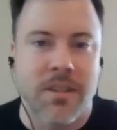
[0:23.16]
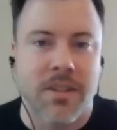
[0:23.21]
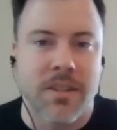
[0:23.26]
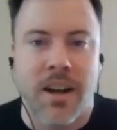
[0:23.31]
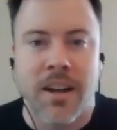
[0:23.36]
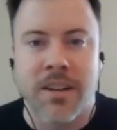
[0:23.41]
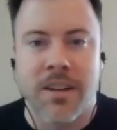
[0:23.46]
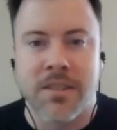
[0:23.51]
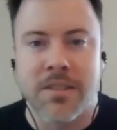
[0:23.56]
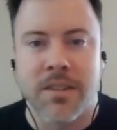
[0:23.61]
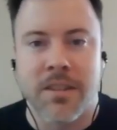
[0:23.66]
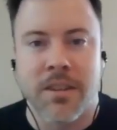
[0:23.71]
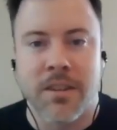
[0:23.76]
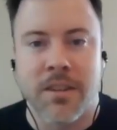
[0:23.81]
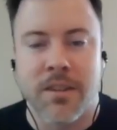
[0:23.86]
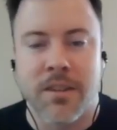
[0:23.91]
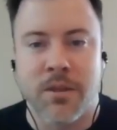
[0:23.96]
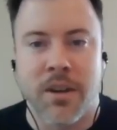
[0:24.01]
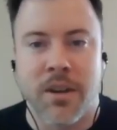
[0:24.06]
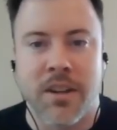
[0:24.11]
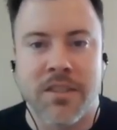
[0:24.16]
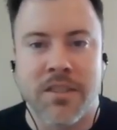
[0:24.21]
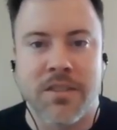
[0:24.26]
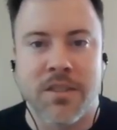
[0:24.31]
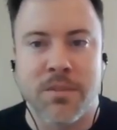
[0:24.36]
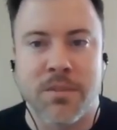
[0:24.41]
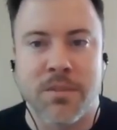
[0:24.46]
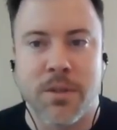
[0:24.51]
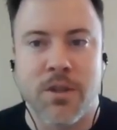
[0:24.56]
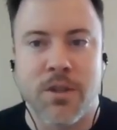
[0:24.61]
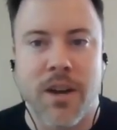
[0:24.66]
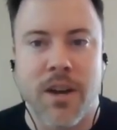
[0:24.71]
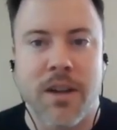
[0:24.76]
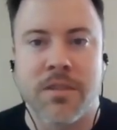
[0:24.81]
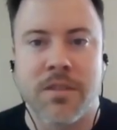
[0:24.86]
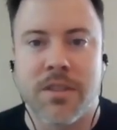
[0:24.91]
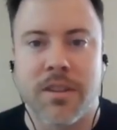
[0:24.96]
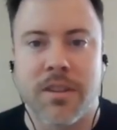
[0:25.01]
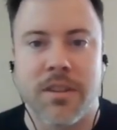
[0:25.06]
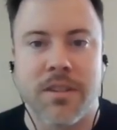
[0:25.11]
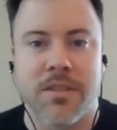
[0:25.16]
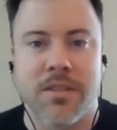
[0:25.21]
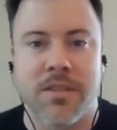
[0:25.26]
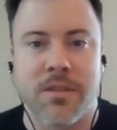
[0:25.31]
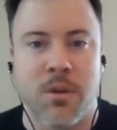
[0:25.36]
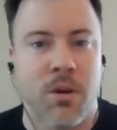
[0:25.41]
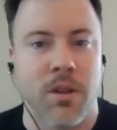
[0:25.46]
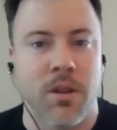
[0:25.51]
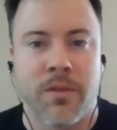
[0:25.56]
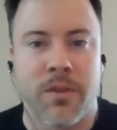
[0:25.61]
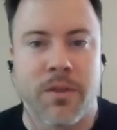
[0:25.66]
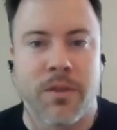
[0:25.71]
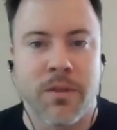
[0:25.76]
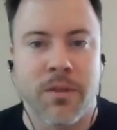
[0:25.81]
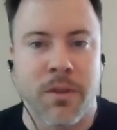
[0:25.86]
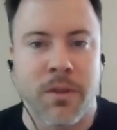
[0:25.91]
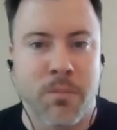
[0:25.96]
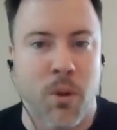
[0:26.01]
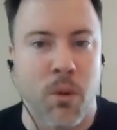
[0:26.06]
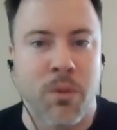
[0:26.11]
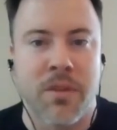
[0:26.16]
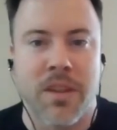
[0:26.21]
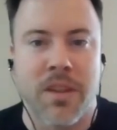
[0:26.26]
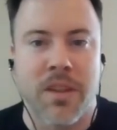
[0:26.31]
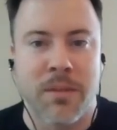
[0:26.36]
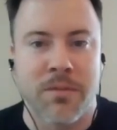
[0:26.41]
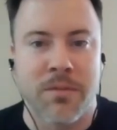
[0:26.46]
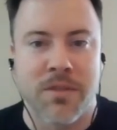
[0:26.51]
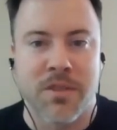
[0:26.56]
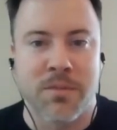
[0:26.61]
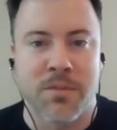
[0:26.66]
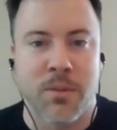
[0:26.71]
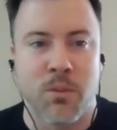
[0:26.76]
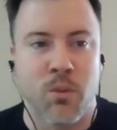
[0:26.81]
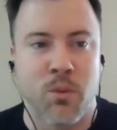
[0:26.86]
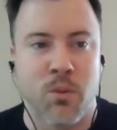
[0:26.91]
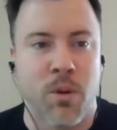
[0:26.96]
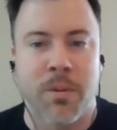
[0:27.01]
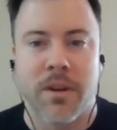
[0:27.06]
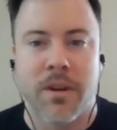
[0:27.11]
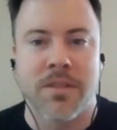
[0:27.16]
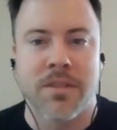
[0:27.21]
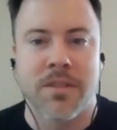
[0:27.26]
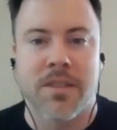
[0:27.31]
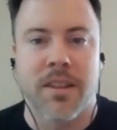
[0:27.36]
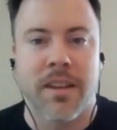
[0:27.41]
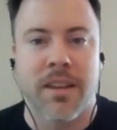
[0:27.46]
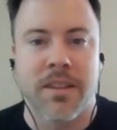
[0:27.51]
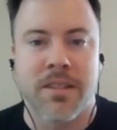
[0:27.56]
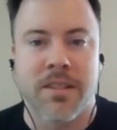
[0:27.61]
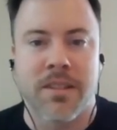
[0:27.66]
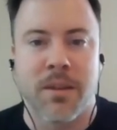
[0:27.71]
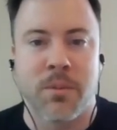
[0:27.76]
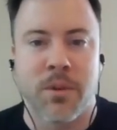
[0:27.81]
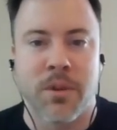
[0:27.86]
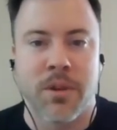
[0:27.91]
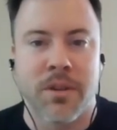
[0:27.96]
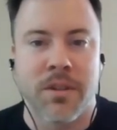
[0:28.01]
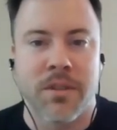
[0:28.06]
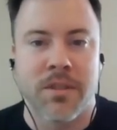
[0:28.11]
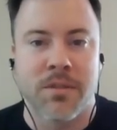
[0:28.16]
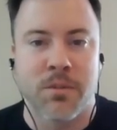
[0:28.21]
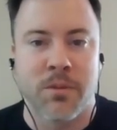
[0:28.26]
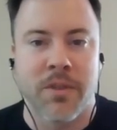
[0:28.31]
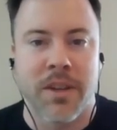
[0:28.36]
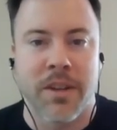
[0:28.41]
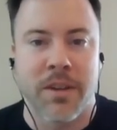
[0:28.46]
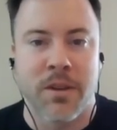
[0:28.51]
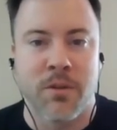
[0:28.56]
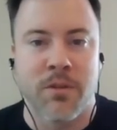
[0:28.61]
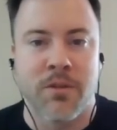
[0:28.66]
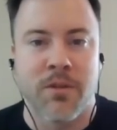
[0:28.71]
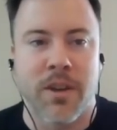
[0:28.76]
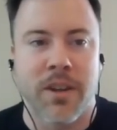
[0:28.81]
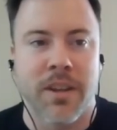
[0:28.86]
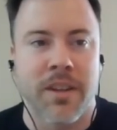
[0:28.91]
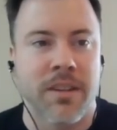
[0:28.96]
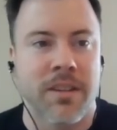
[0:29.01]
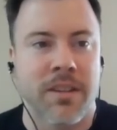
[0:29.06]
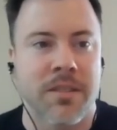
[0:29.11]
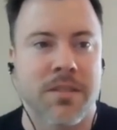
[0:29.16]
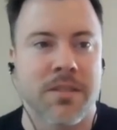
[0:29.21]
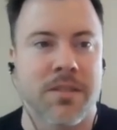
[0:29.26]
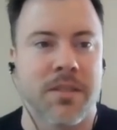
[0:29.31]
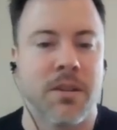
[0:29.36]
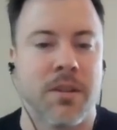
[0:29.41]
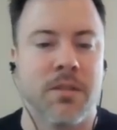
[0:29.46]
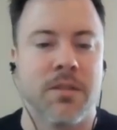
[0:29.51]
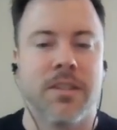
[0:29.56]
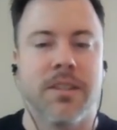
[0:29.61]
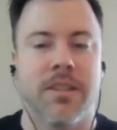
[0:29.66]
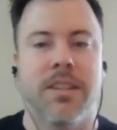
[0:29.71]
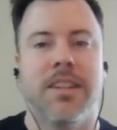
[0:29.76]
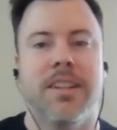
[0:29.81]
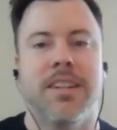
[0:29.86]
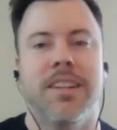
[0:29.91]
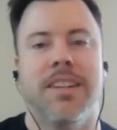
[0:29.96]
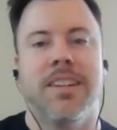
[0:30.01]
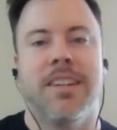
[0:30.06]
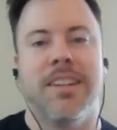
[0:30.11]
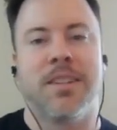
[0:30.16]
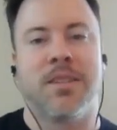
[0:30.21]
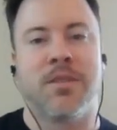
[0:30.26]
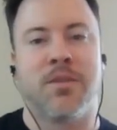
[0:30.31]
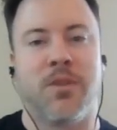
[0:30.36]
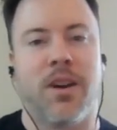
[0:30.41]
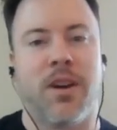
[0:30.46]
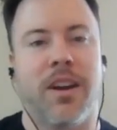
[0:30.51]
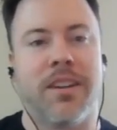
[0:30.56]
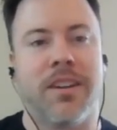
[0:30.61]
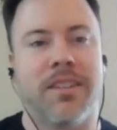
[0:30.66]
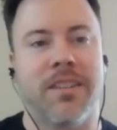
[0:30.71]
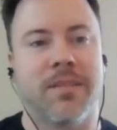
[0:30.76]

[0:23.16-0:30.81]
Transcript: honesty, like you guys just been trouncing us, all of you, like both teams just been whooping us the last couple of years. We've had no fight in us, so it's fine.